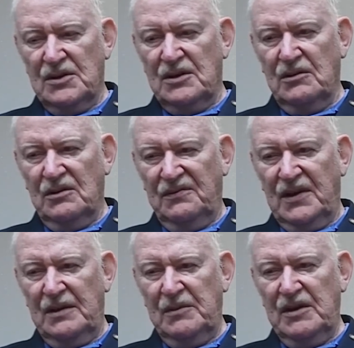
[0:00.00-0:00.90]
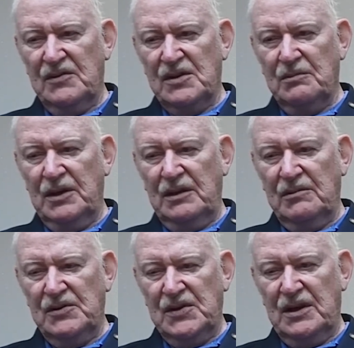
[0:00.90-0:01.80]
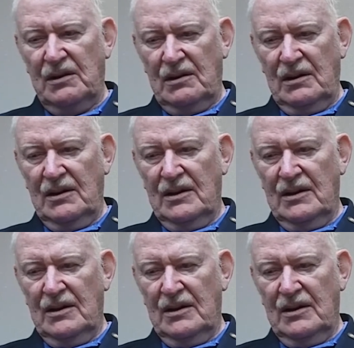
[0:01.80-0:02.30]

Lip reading: to notify me if somebody was there